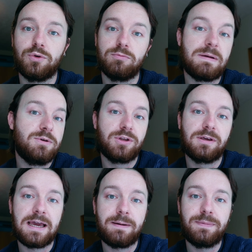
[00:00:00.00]
or maybe you took
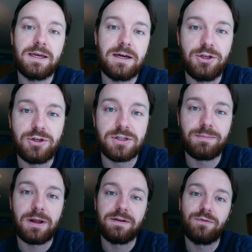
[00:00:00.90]
a gap year and you're just
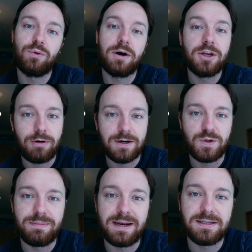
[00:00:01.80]
applying for
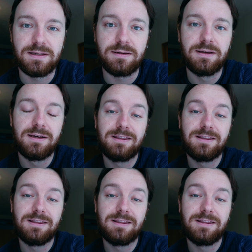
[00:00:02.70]
undergraduate medicine,